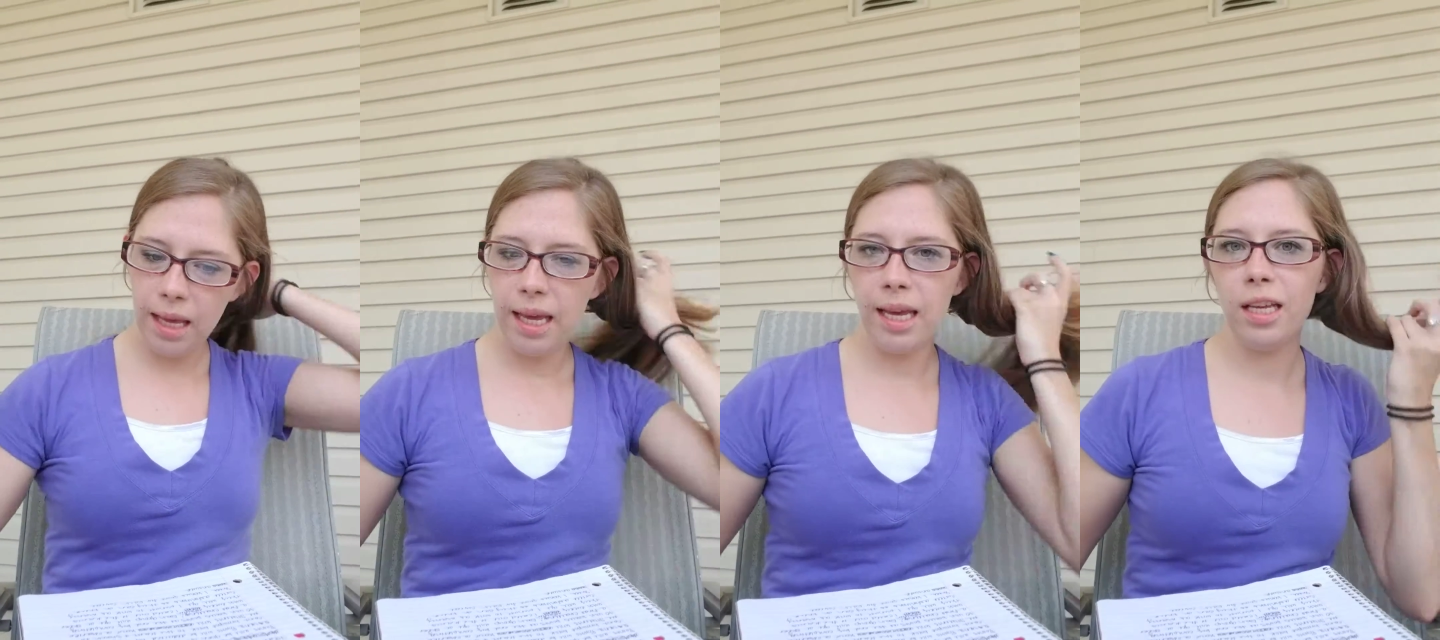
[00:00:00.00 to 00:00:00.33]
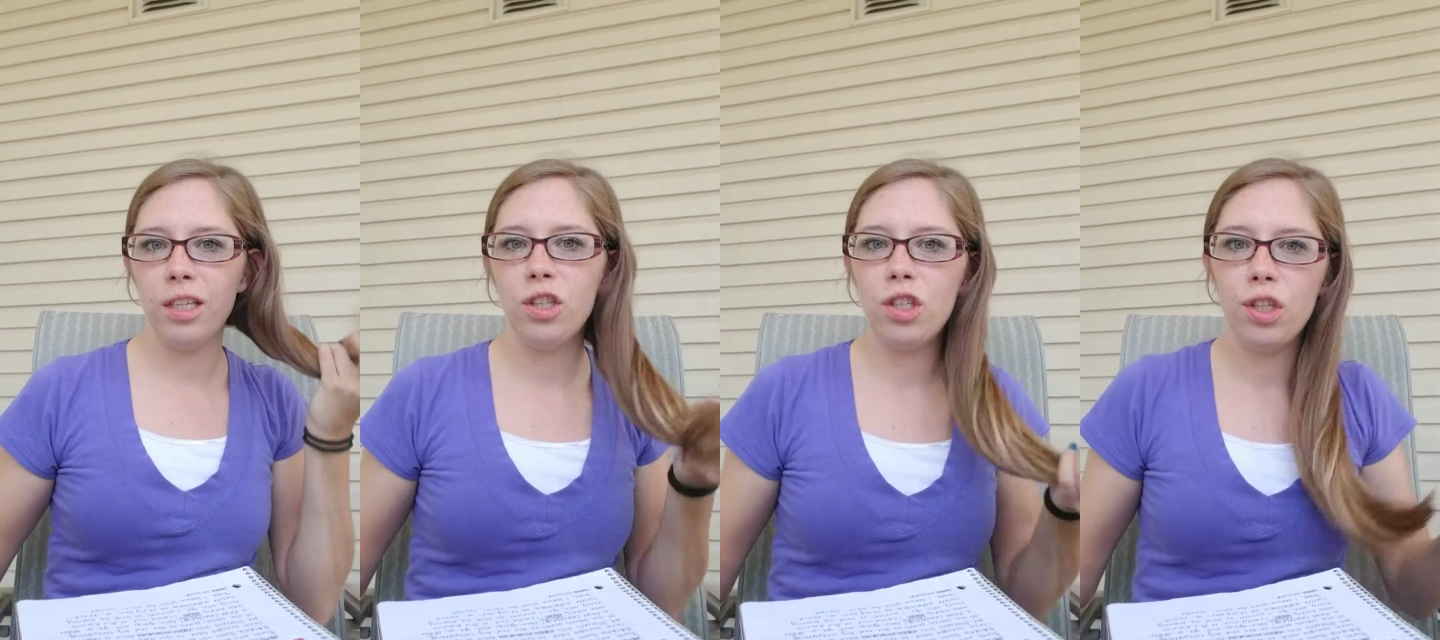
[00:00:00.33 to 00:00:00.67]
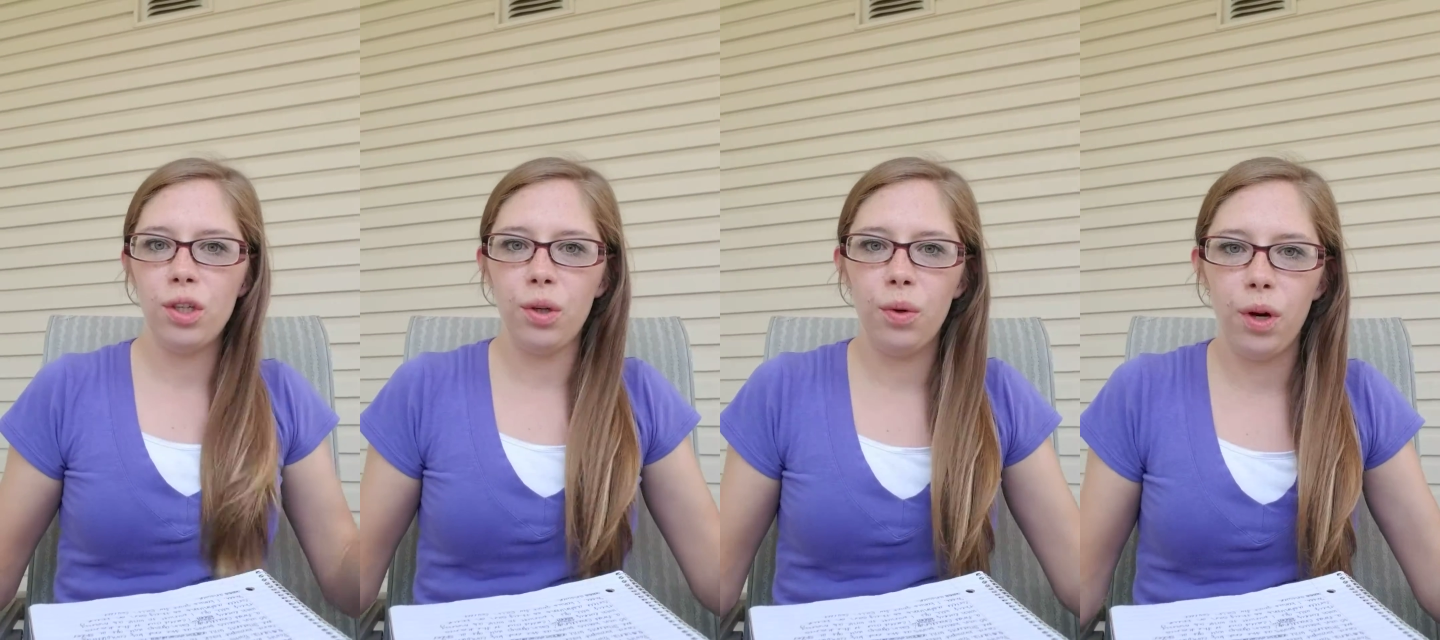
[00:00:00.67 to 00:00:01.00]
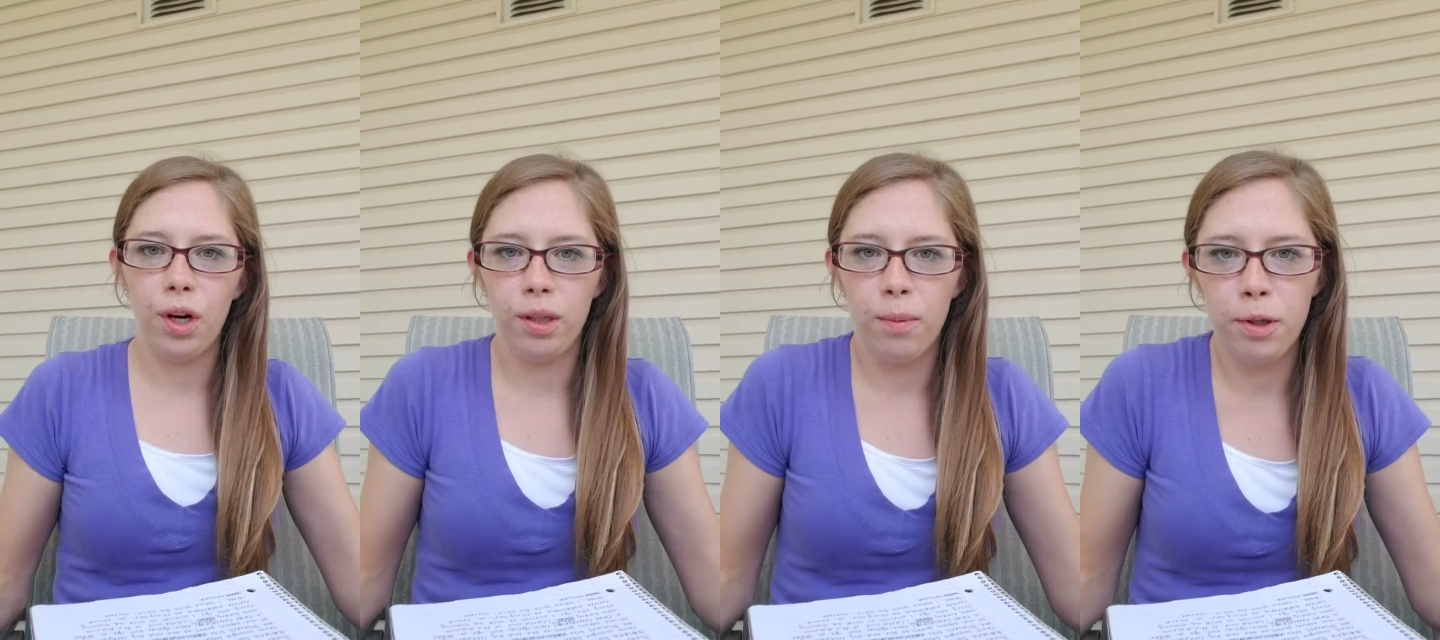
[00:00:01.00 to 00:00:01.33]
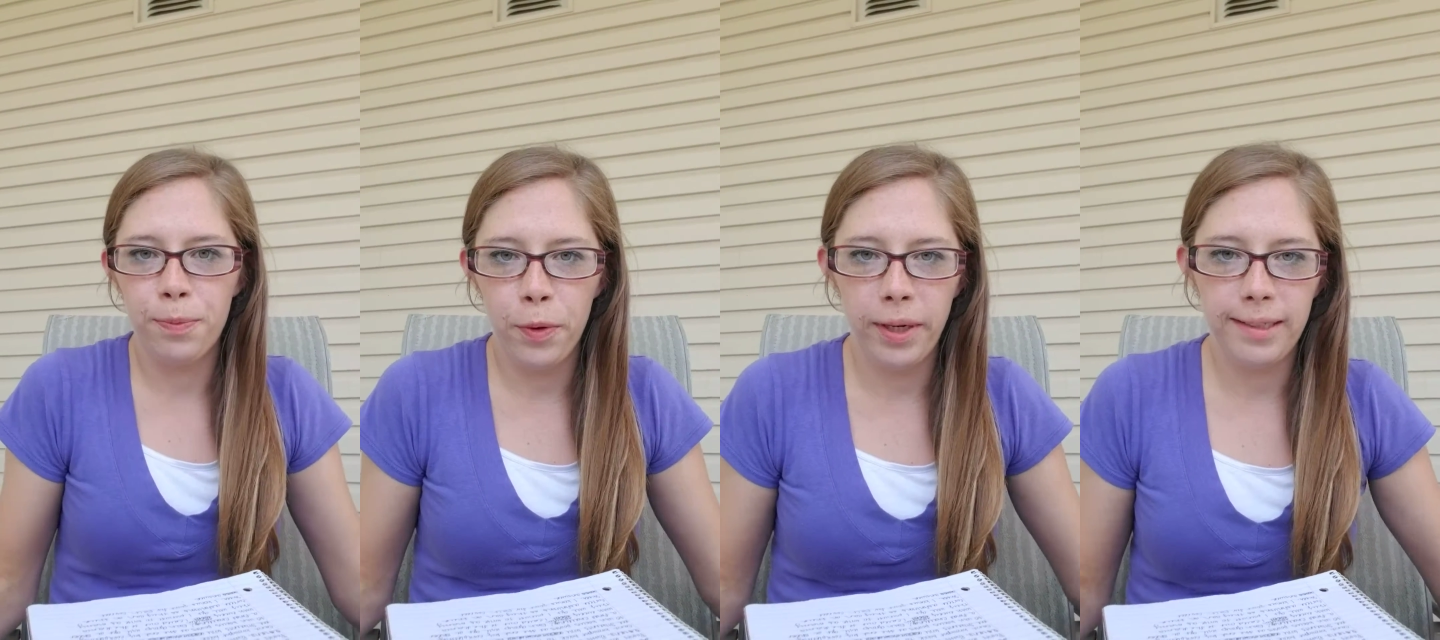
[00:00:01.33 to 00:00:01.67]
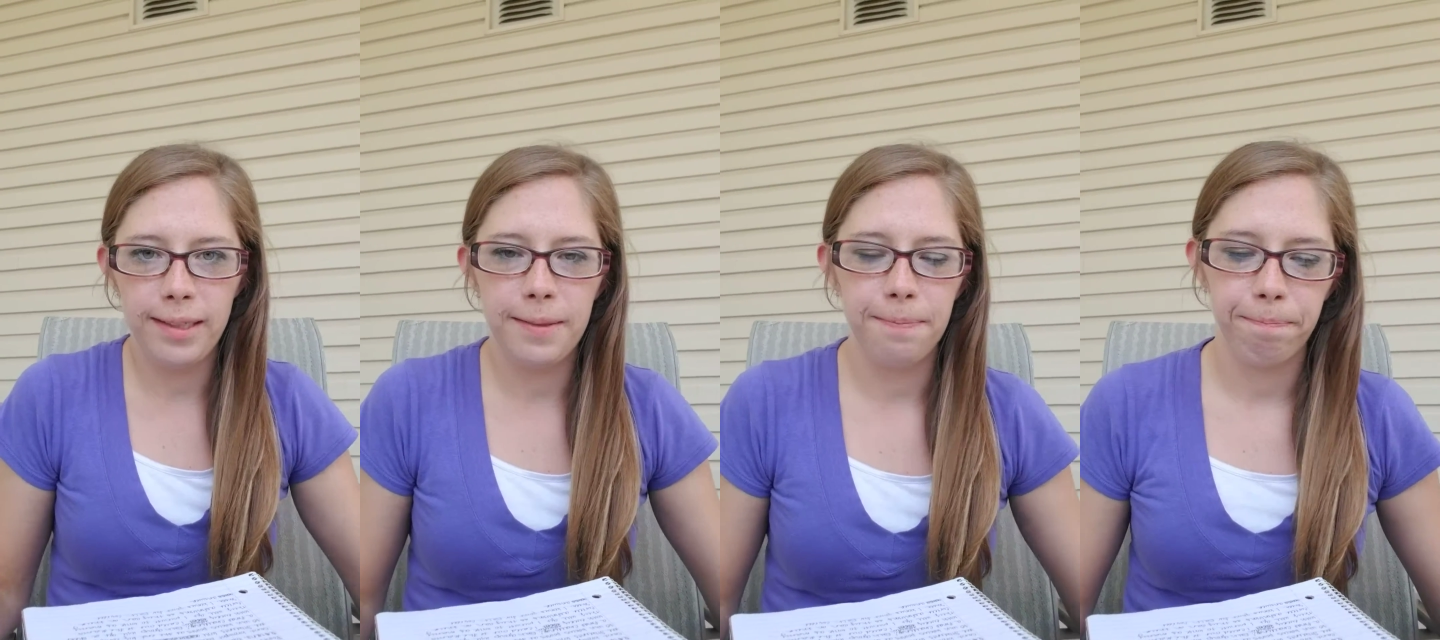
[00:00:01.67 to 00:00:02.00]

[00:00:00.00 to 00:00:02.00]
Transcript: is to earn the most points.